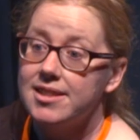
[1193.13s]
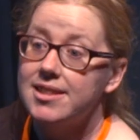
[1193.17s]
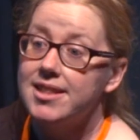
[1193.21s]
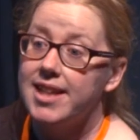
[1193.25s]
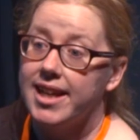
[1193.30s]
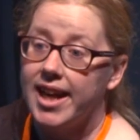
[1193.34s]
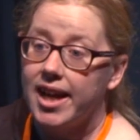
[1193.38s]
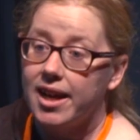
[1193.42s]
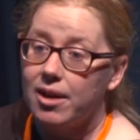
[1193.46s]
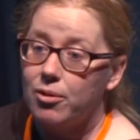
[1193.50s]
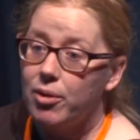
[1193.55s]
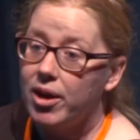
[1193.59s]
They
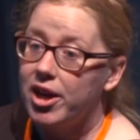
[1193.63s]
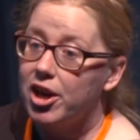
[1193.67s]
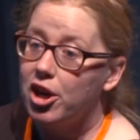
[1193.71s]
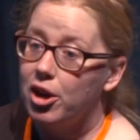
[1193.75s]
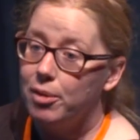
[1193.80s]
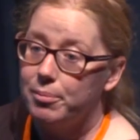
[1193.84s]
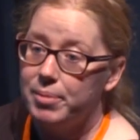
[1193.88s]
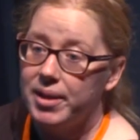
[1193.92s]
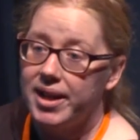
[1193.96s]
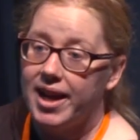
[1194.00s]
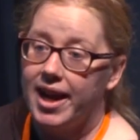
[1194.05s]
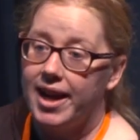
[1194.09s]
get quite
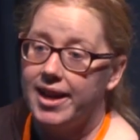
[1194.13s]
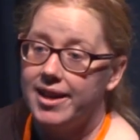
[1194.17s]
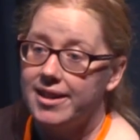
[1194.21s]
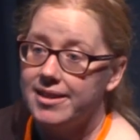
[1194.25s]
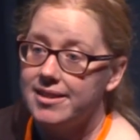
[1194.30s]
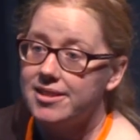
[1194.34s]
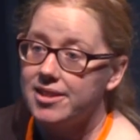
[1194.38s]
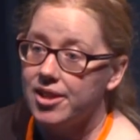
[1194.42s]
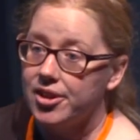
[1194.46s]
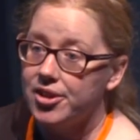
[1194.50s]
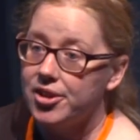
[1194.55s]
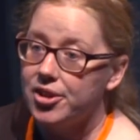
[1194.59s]
complicated,
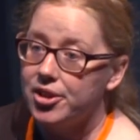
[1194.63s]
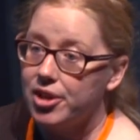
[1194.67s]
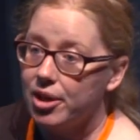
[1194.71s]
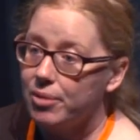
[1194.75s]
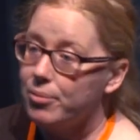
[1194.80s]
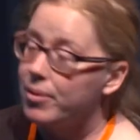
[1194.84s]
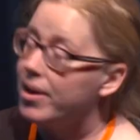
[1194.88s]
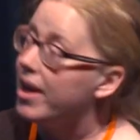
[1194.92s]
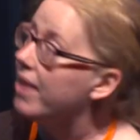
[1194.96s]
so you don't want to